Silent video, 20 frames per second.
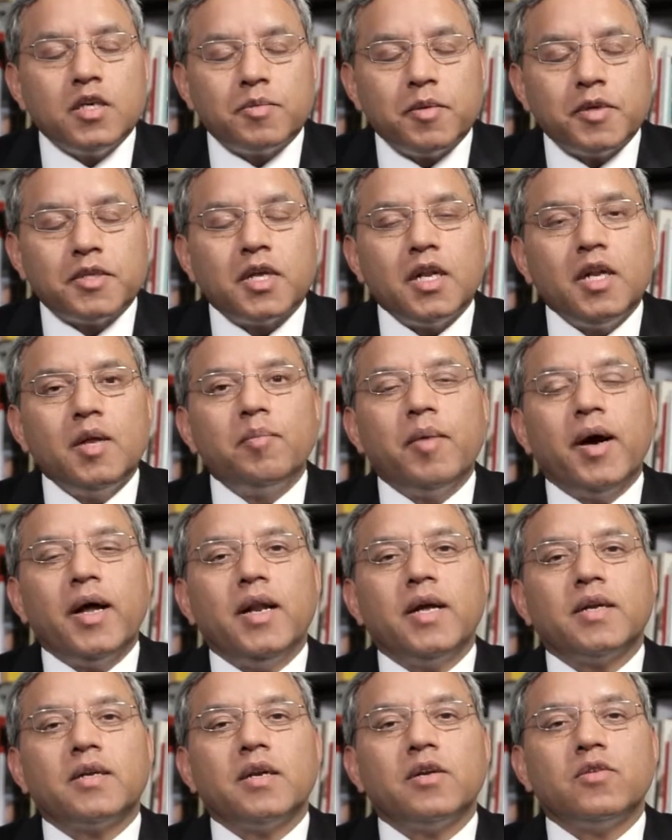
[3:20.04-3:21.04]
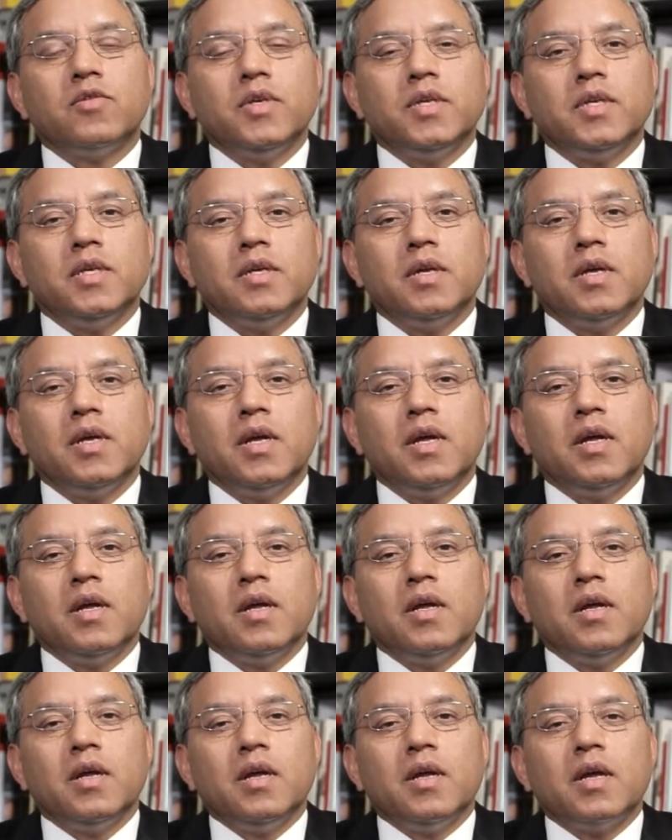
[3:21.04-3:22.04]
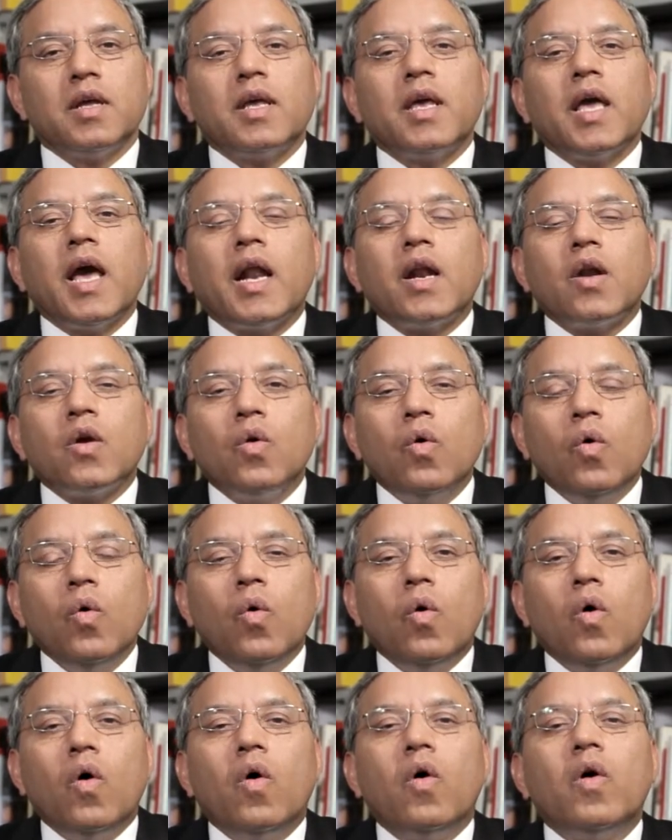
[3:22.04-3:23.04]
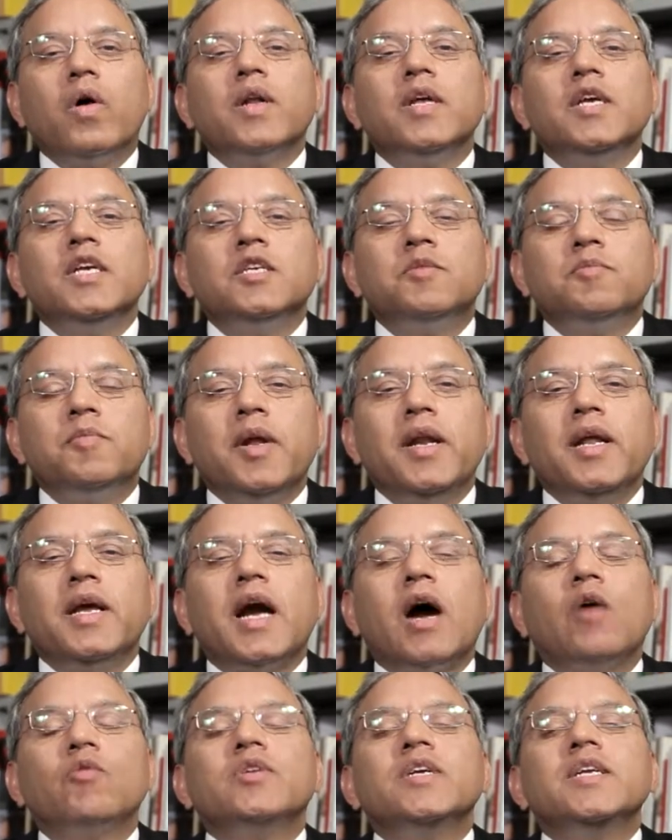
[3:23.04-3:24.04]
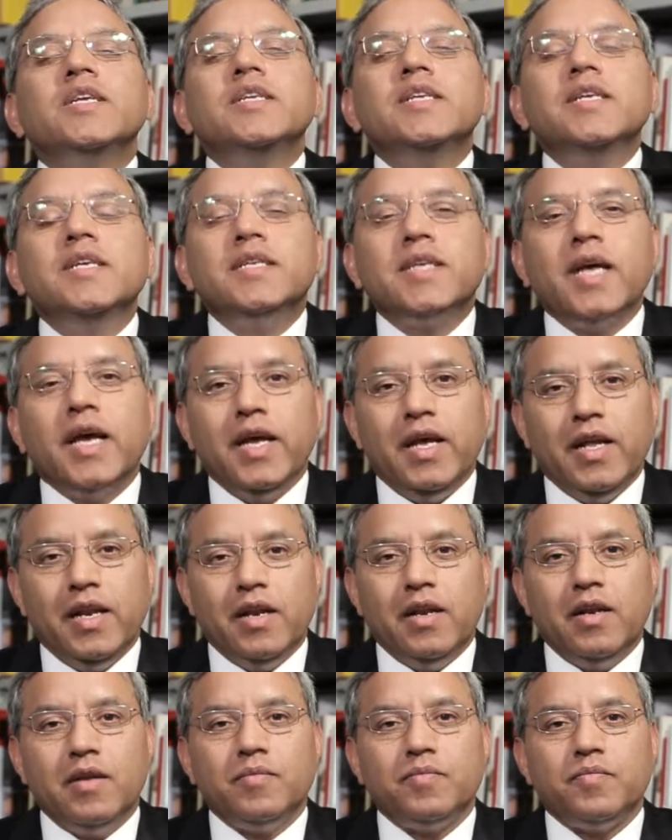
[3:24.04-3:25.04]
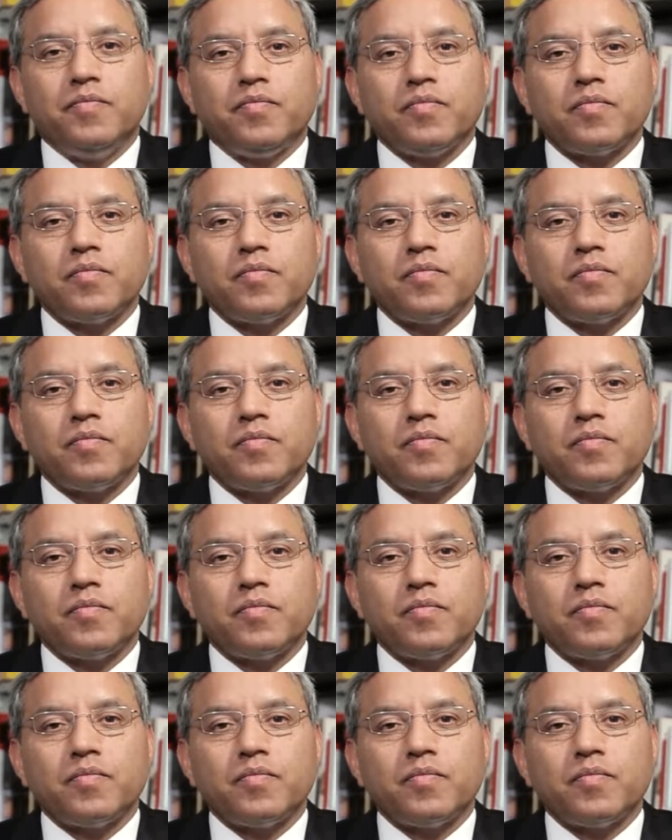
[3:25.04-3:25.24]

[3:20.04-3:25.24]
especially bilateral treaty, can go on spelling out in detail,